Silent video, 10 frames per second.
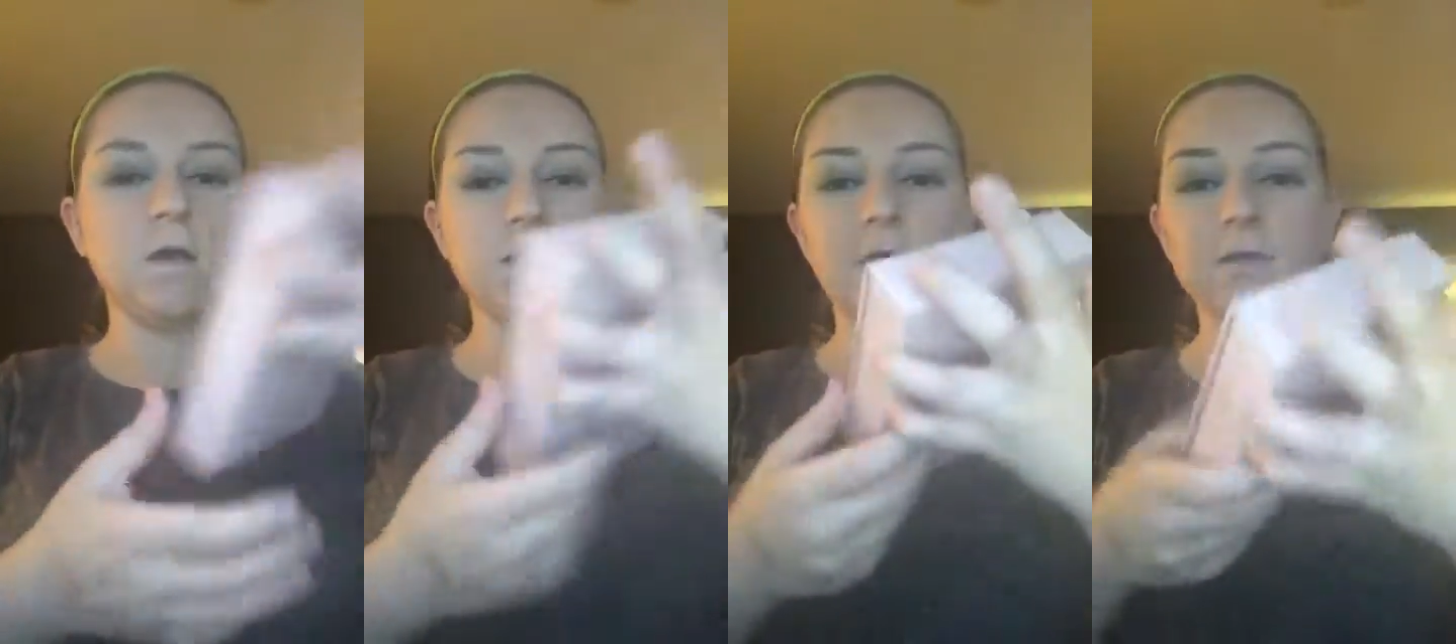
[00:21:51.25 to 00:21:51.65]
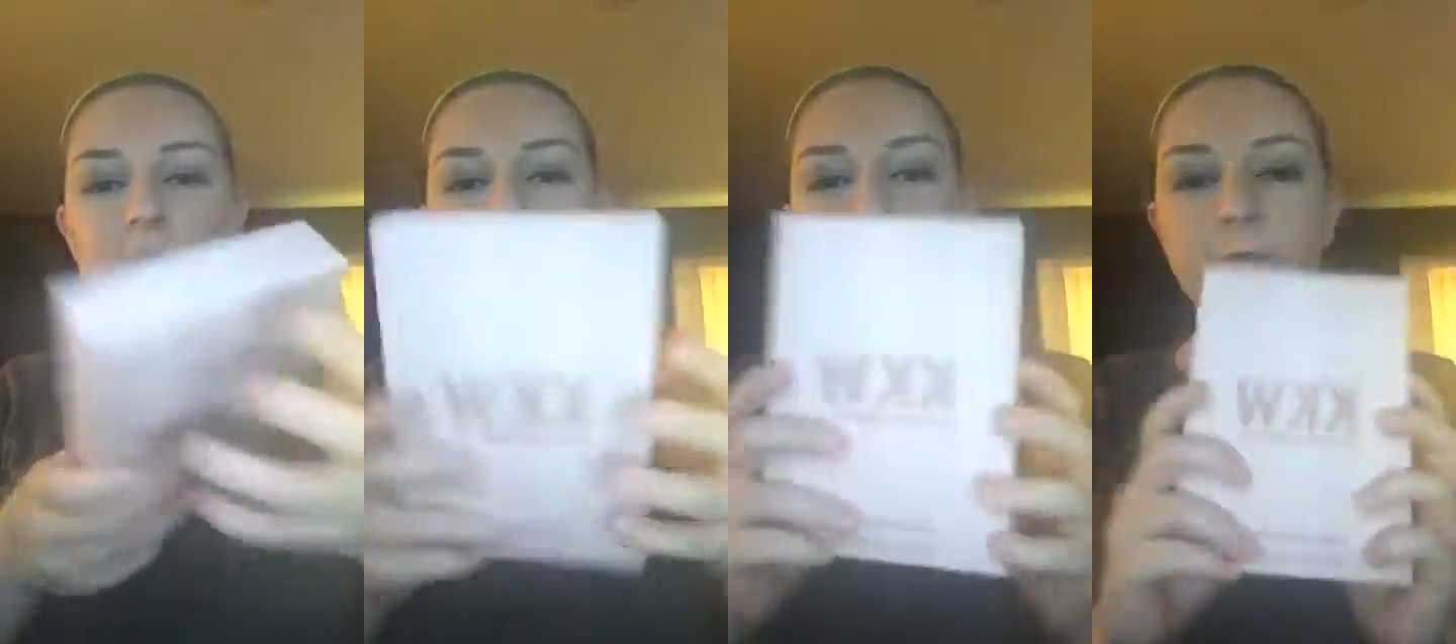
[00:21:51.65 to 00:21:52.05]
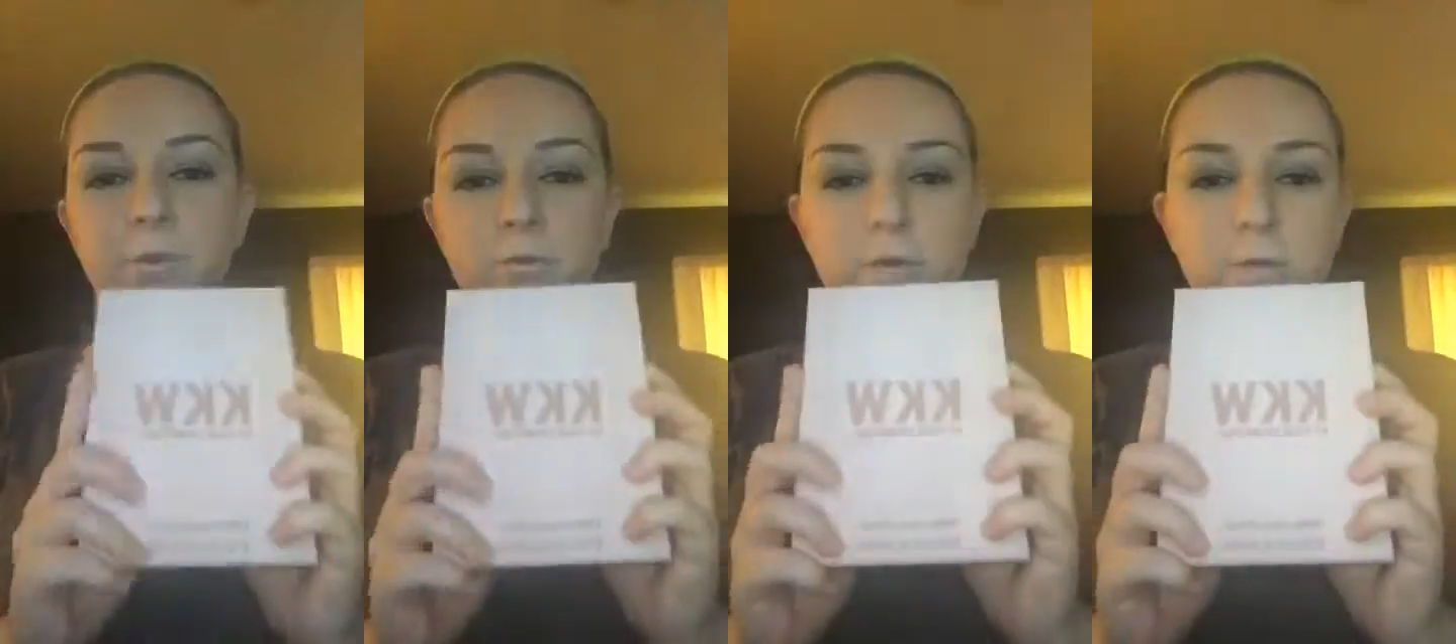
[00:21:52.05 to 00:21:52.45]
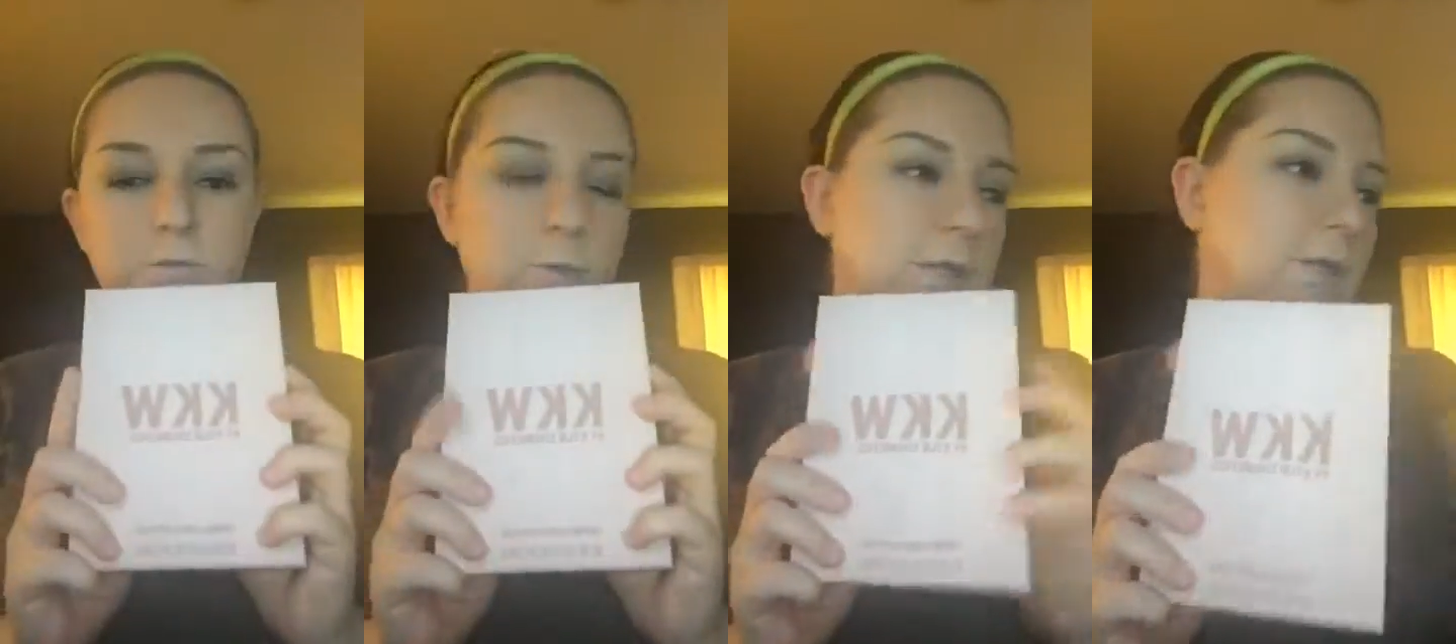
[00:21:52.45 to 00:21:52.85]
got this for my birthday,
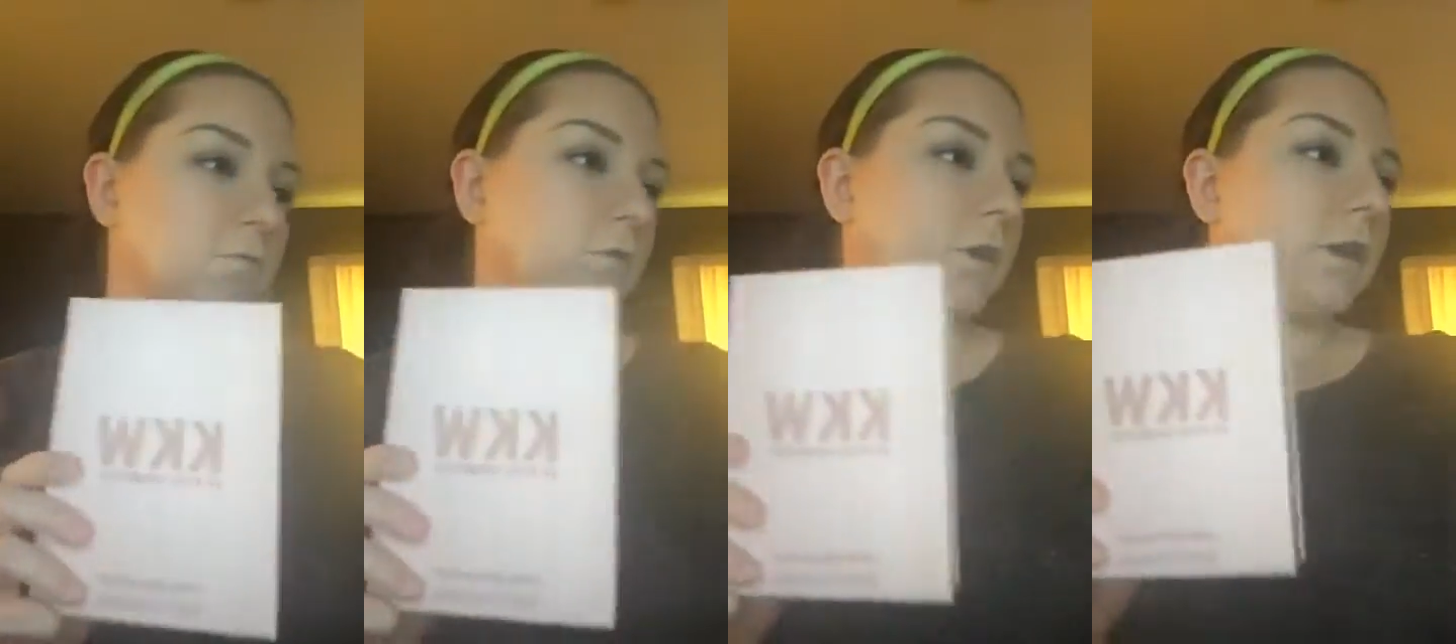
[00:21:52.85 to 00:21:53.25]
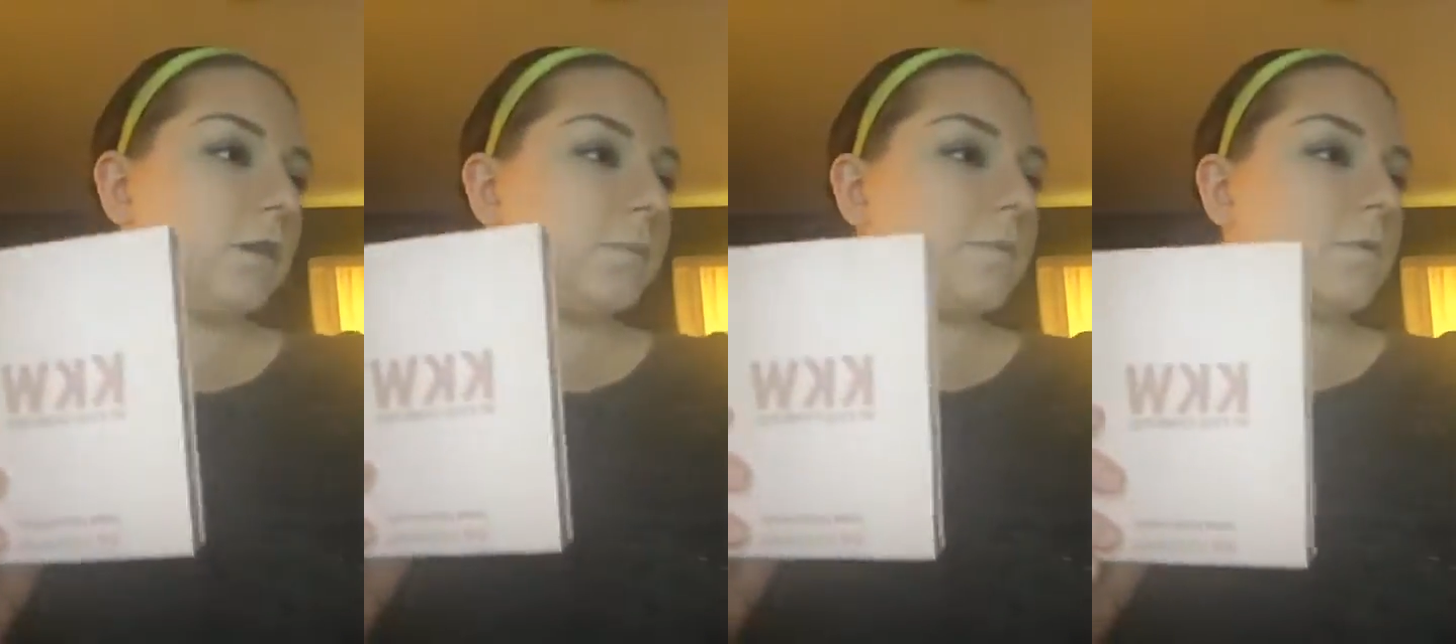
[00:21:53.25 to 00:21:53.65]
was waiting for it.